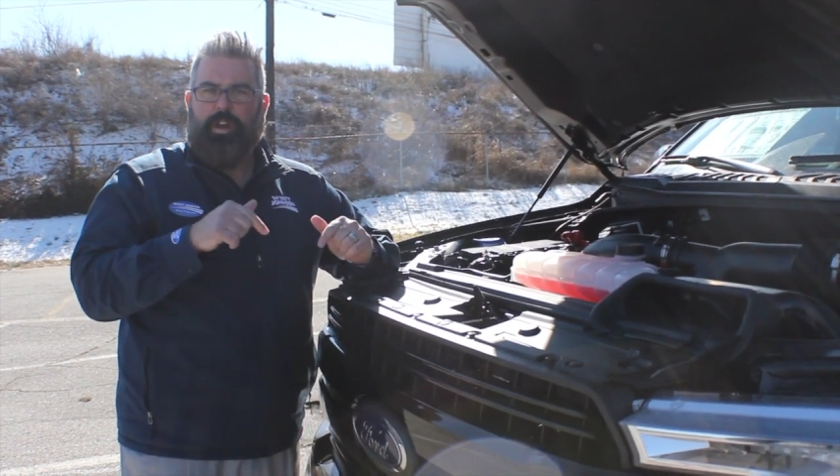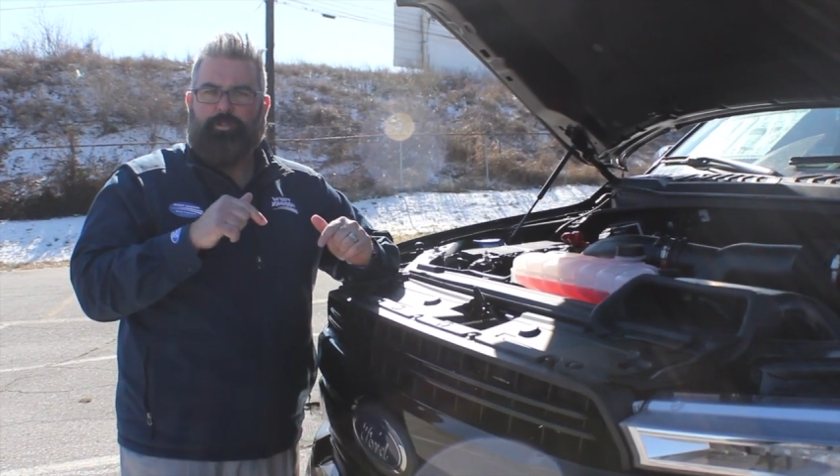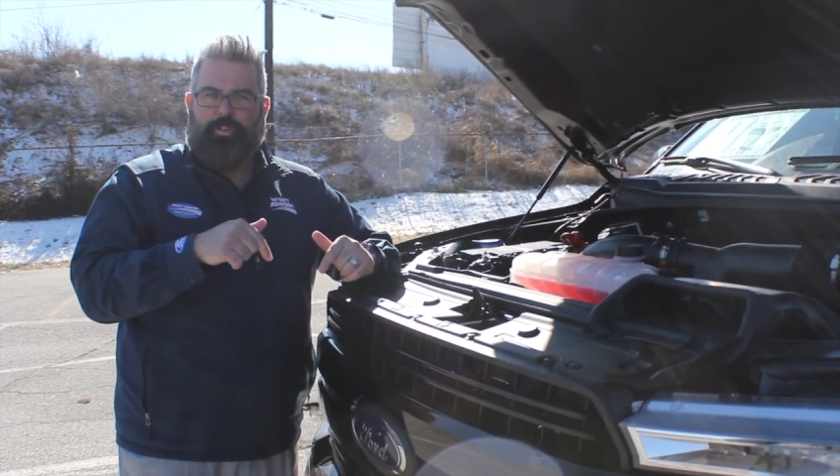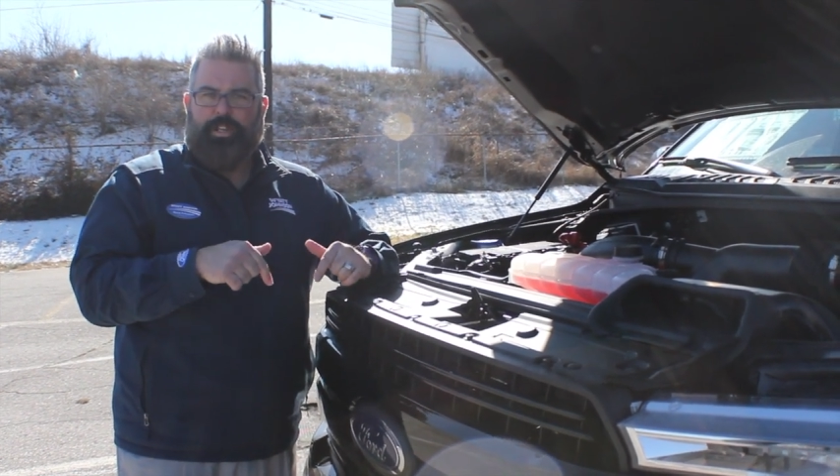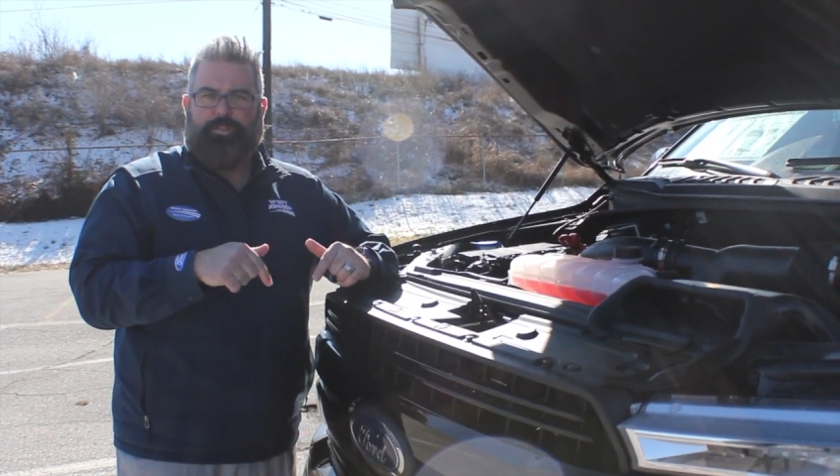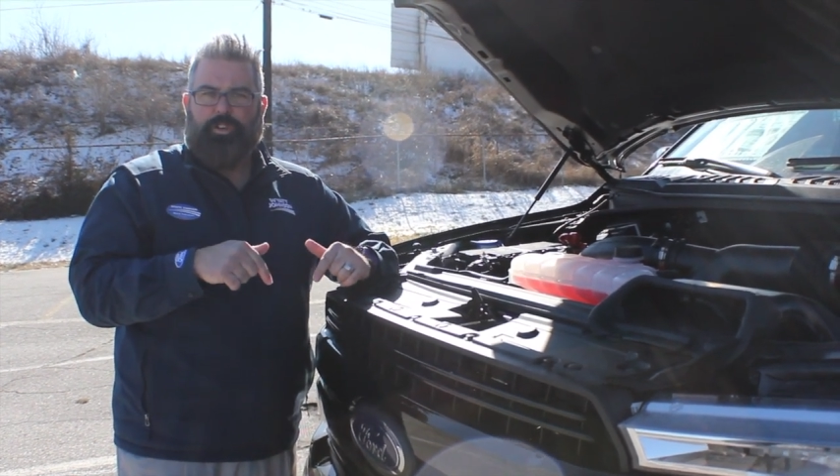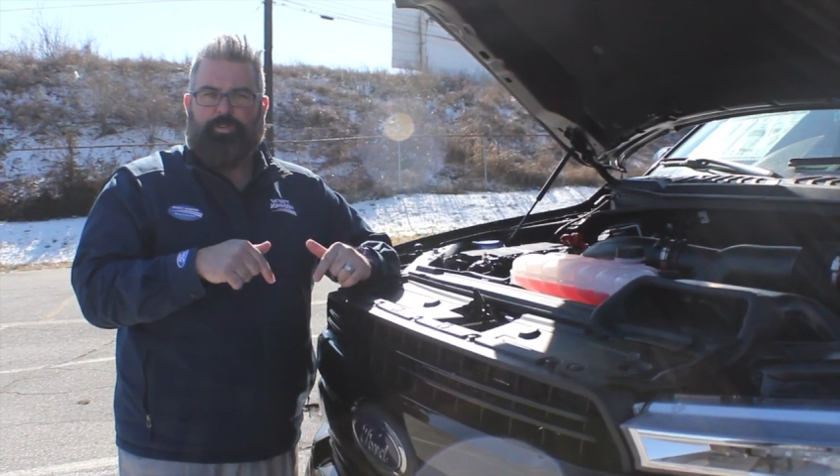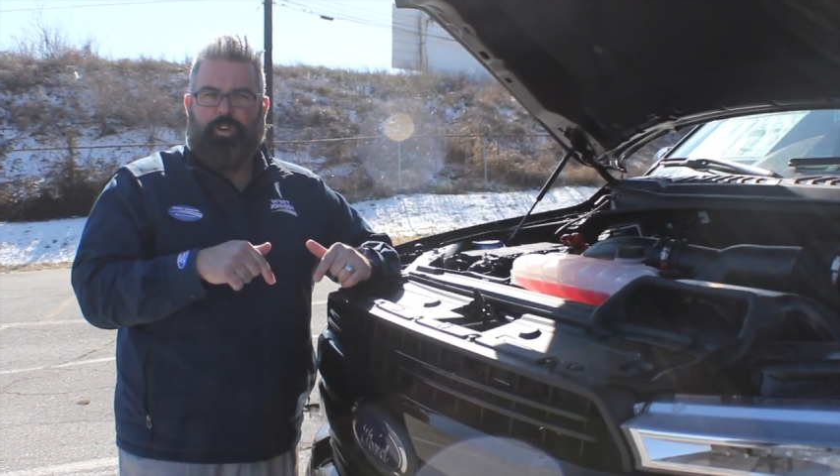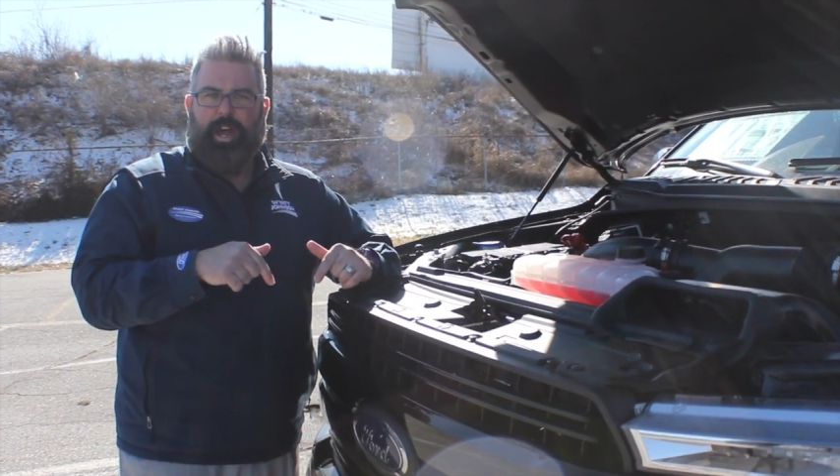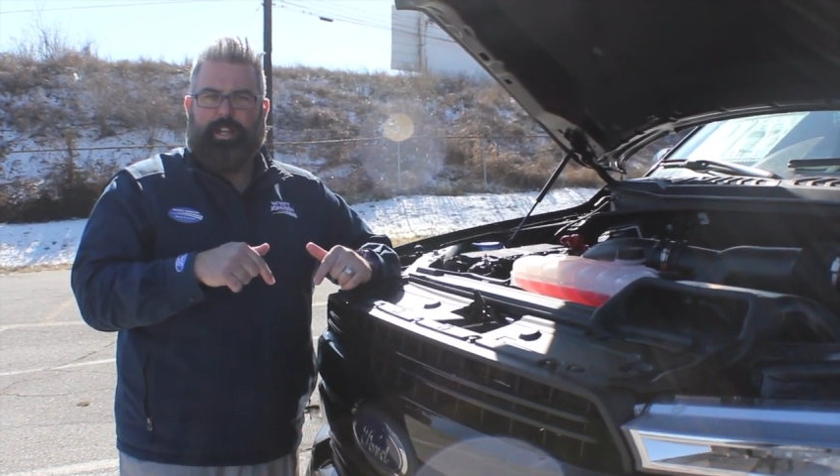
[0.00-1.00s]
Free Fuel
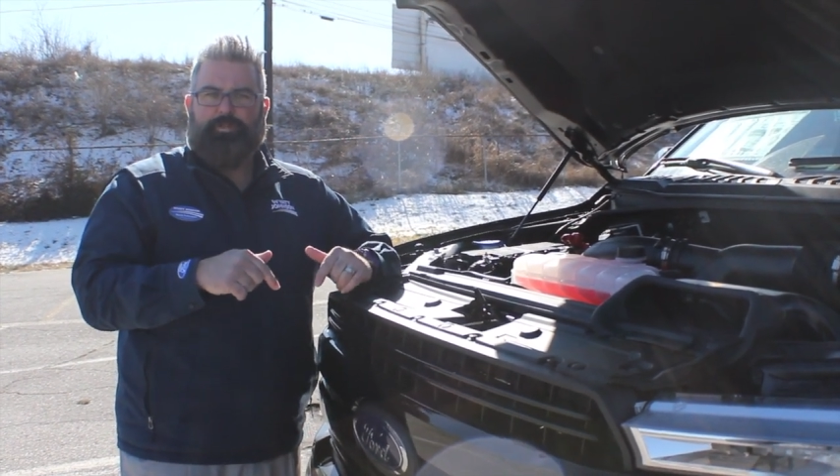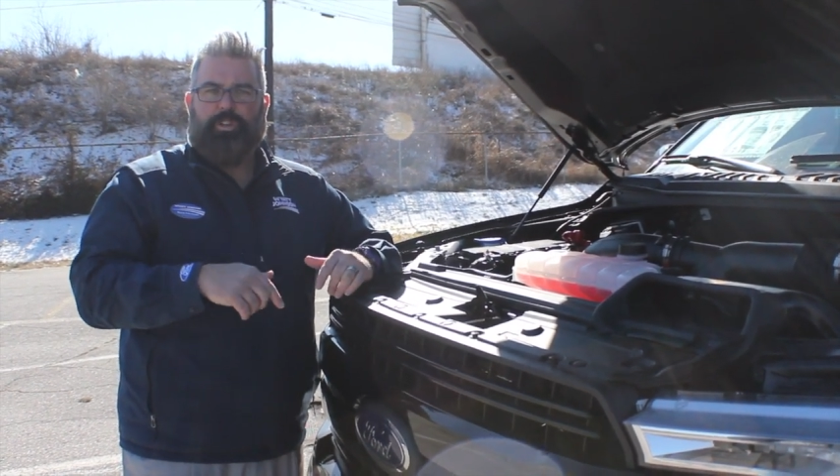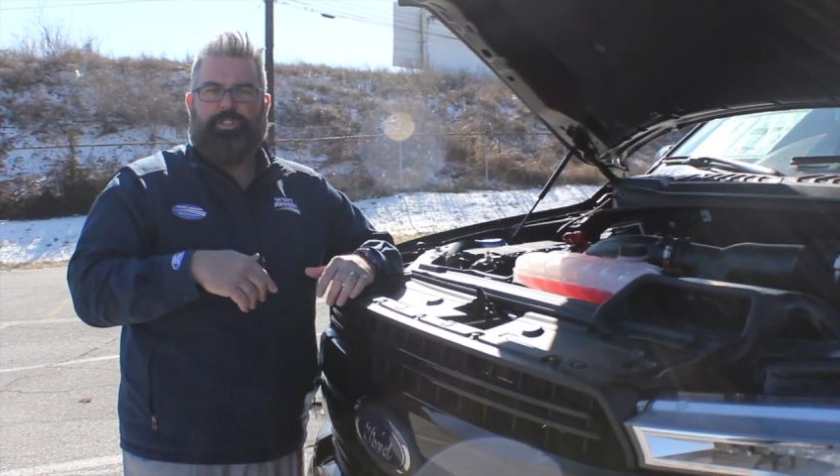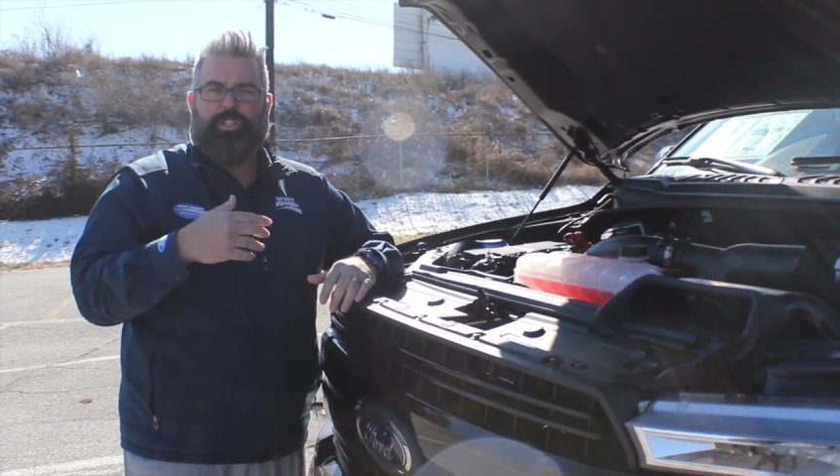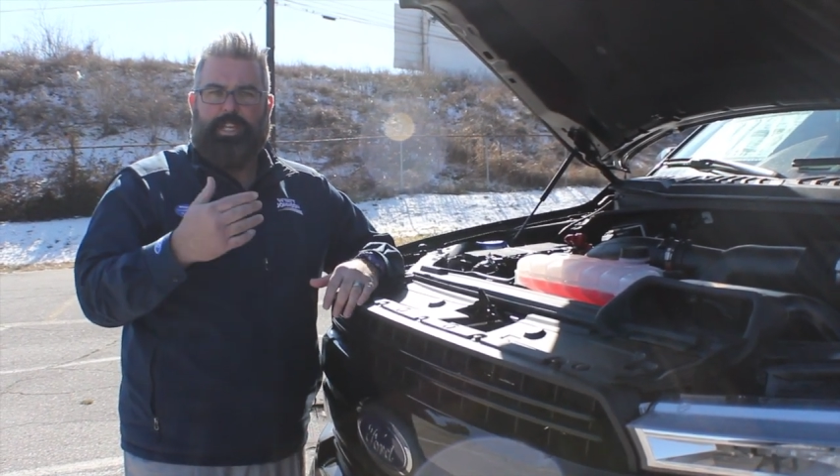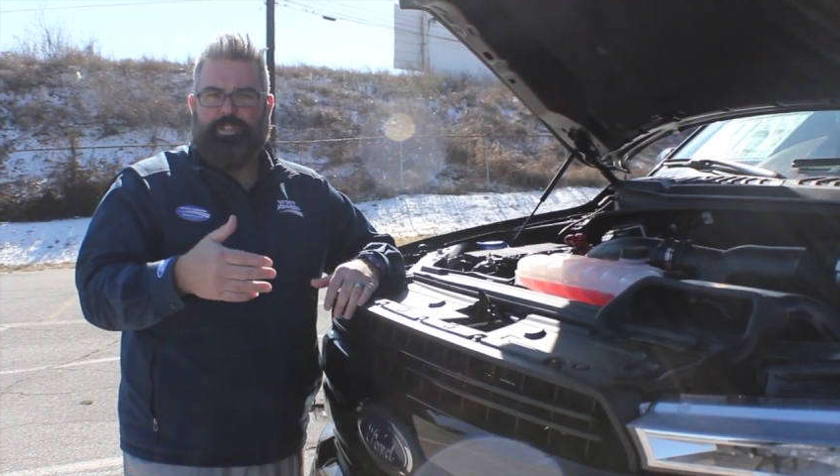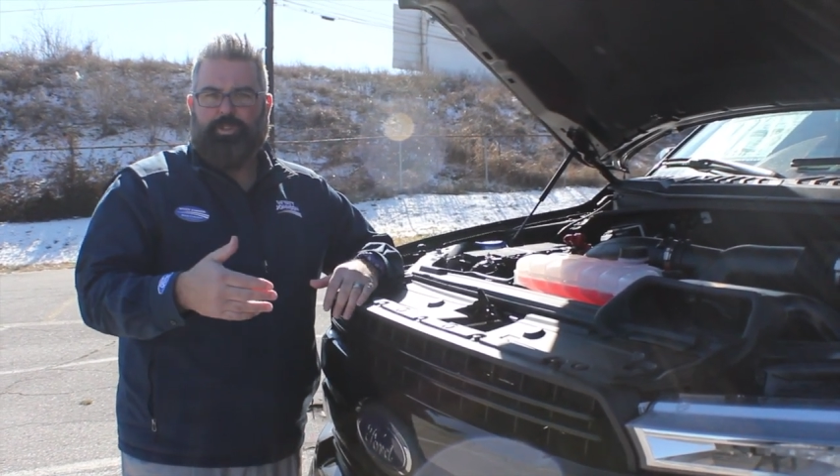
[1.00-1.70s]
Friday for a chance